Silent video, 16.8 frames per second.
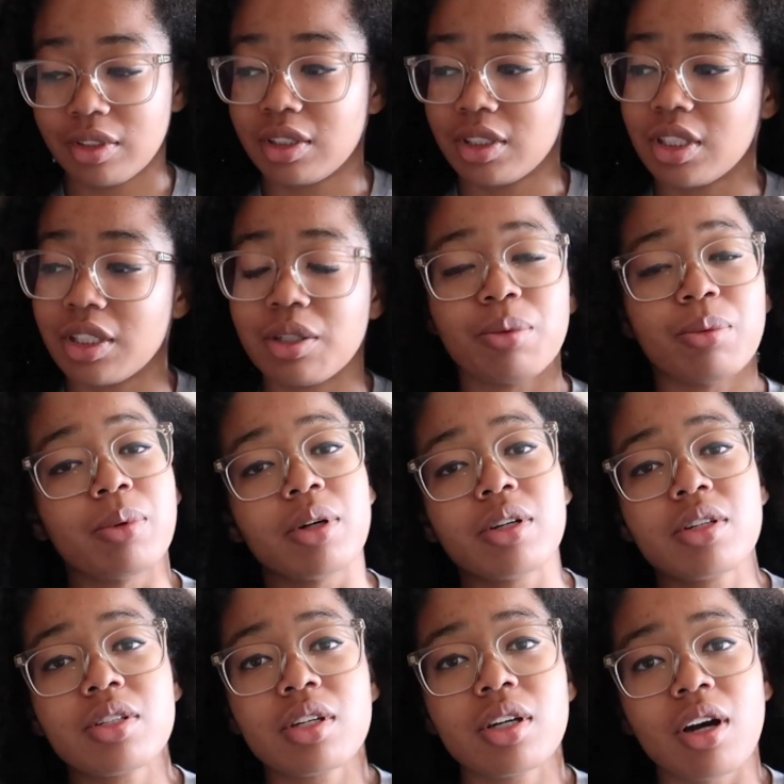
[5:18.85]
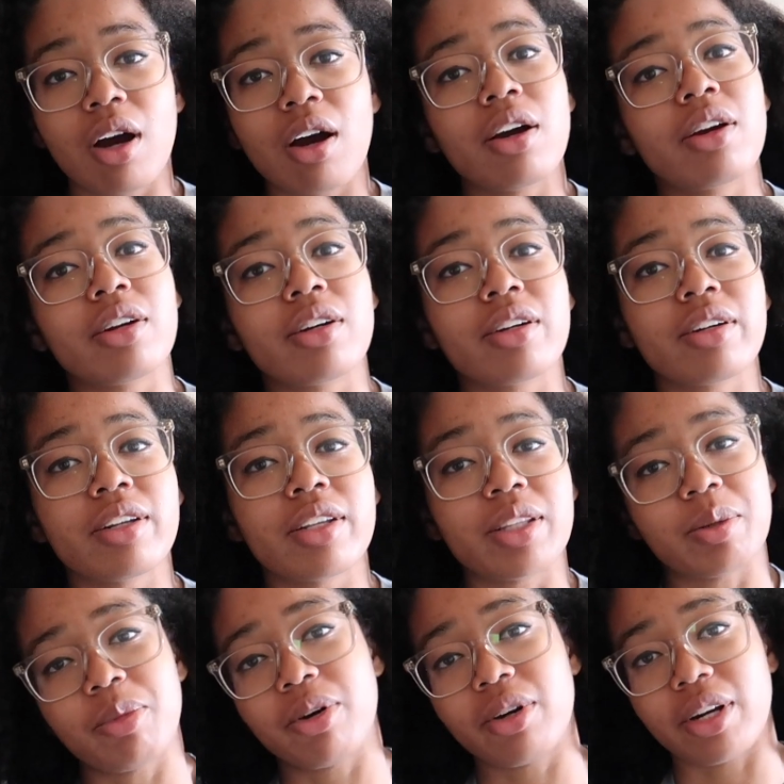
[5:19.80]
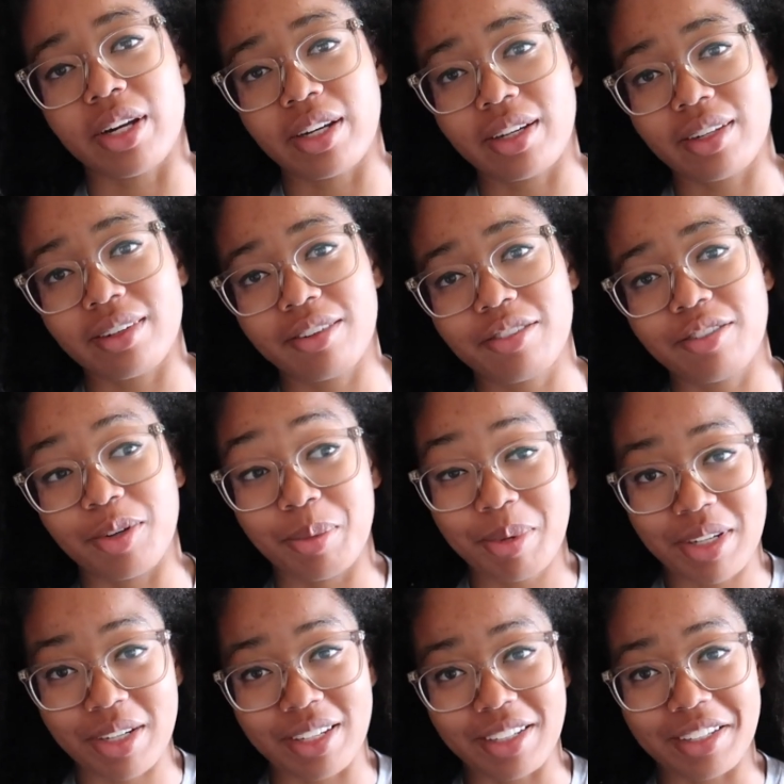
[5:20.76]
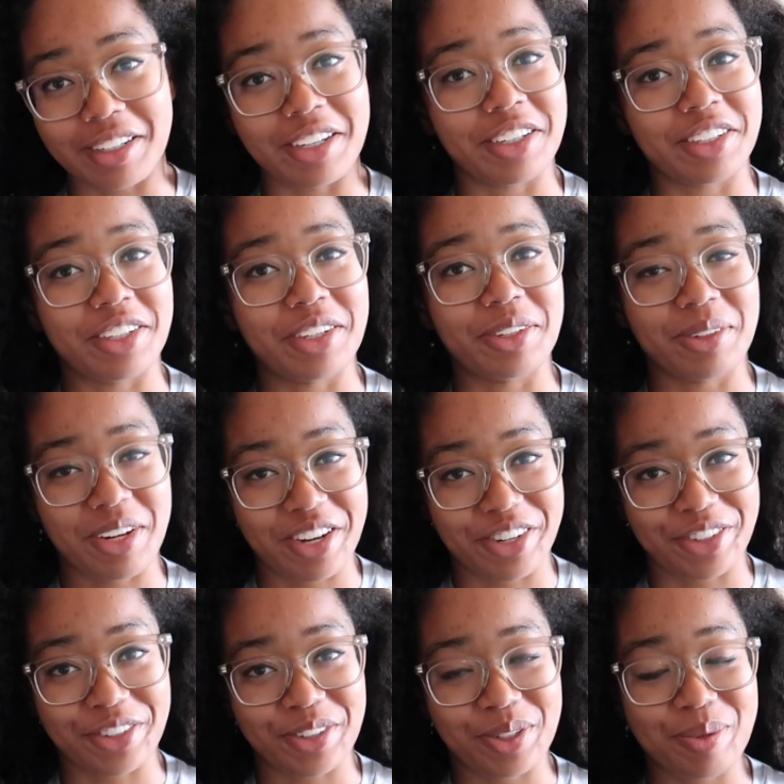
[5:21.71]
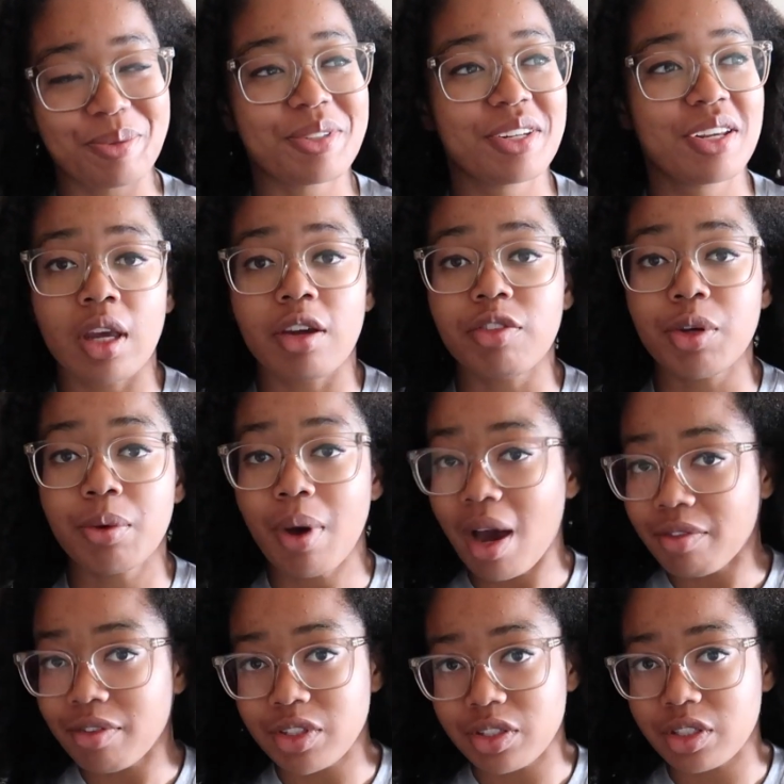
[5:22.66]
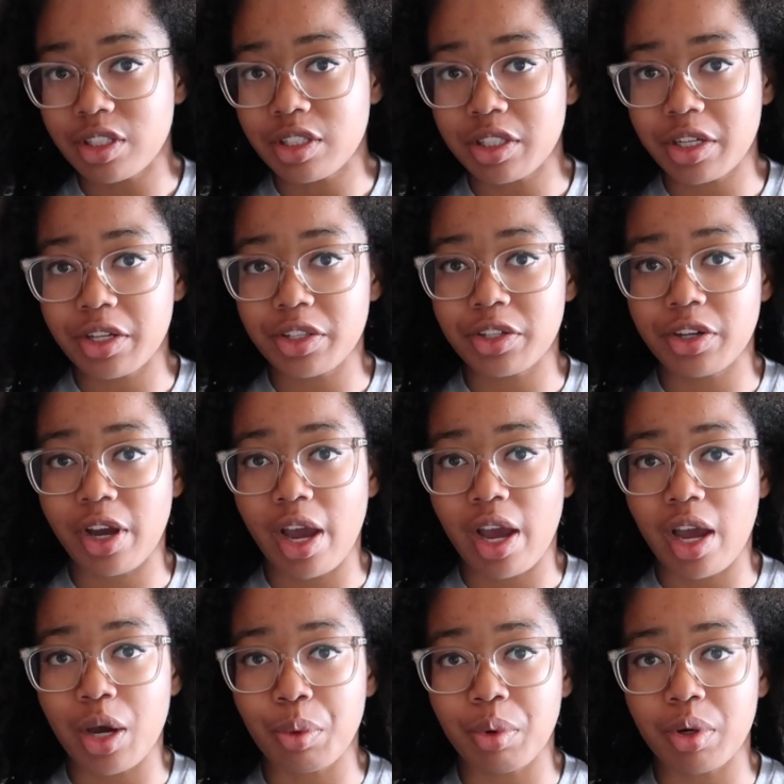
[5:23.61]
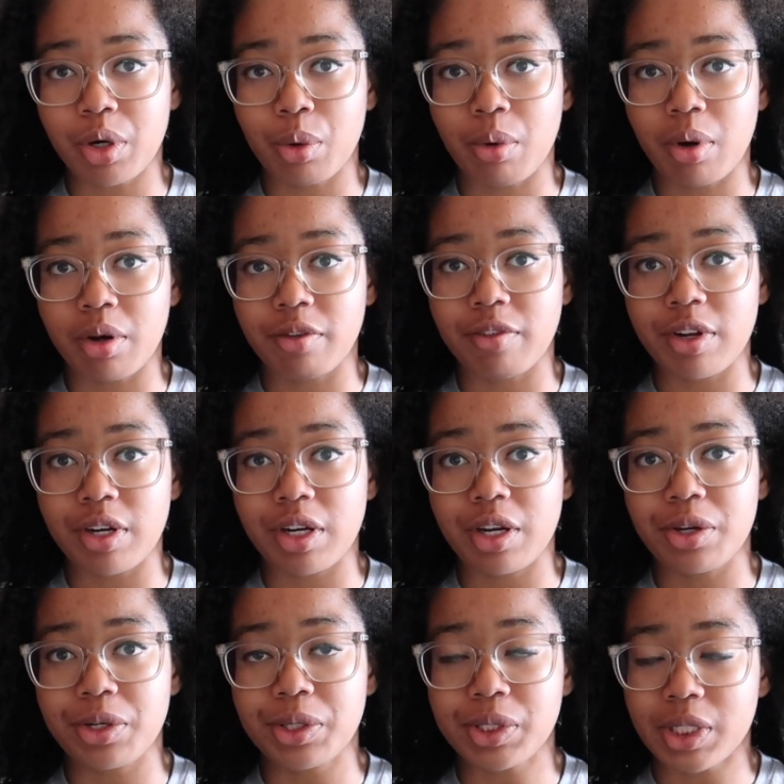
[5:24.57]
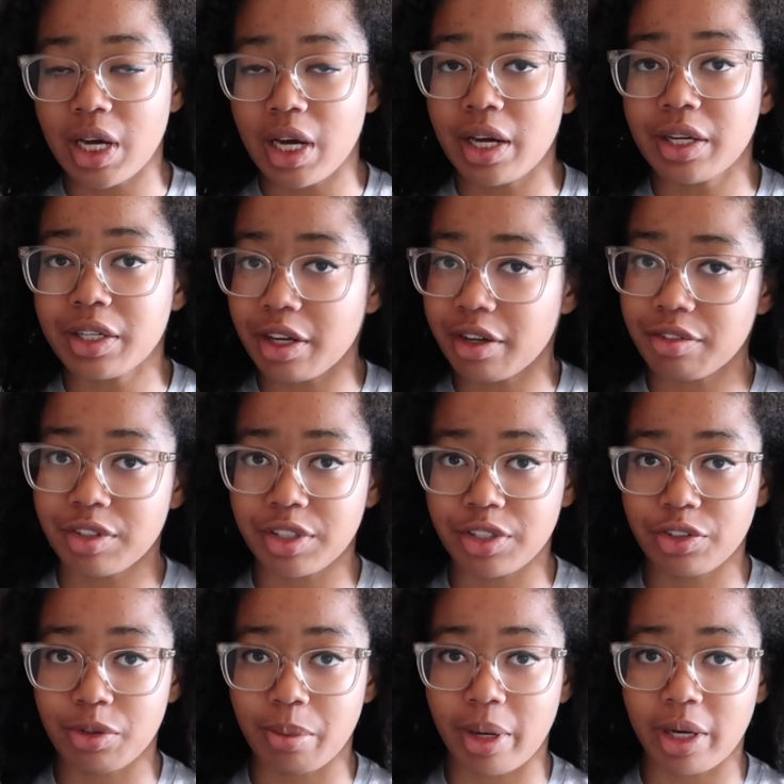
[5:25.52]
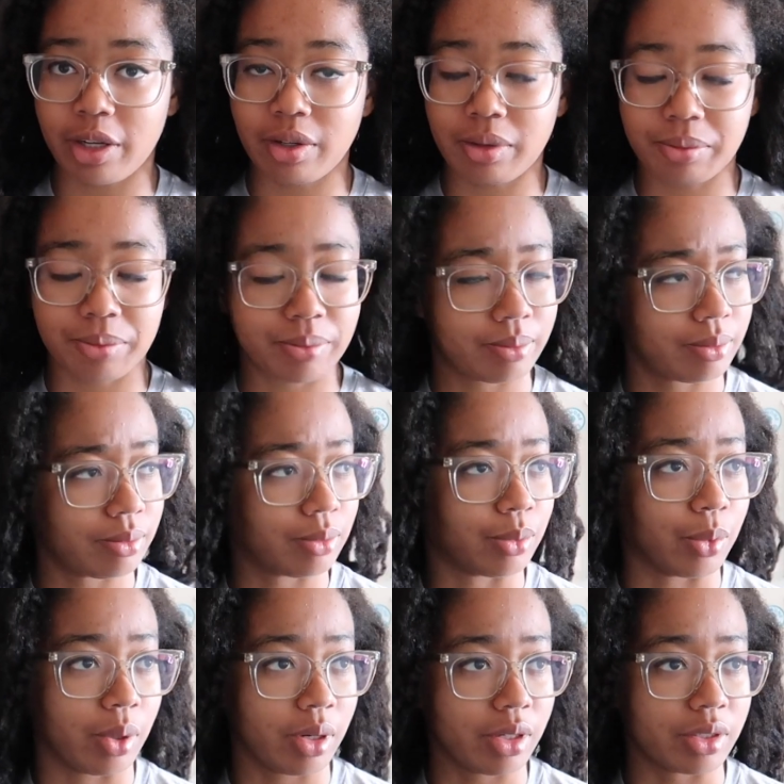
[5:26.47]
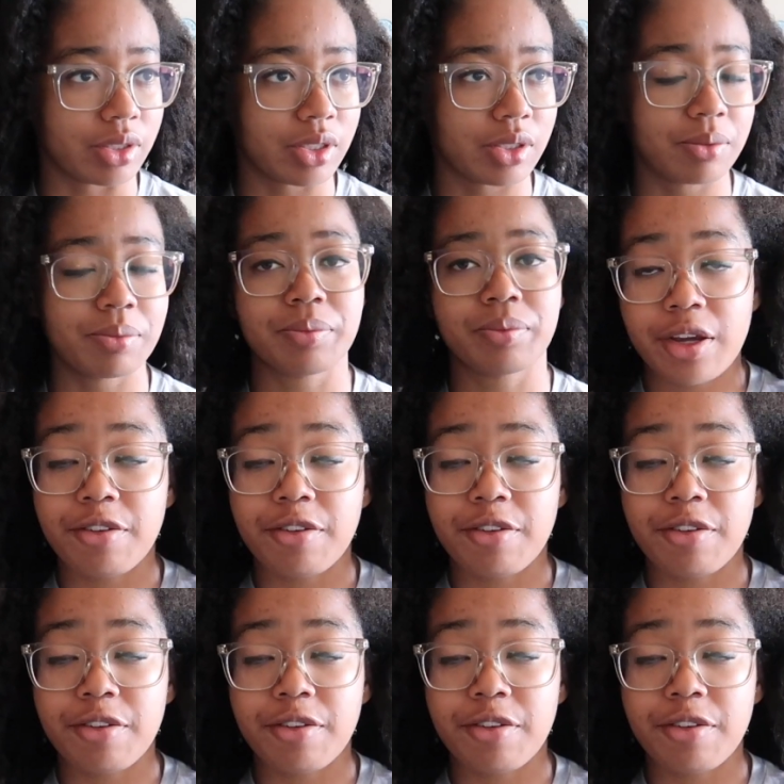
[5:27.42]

See, words are hard in the morning for me, let alone algorithms. If you haven't seen the other AI 101 videos, I definitely recommend words.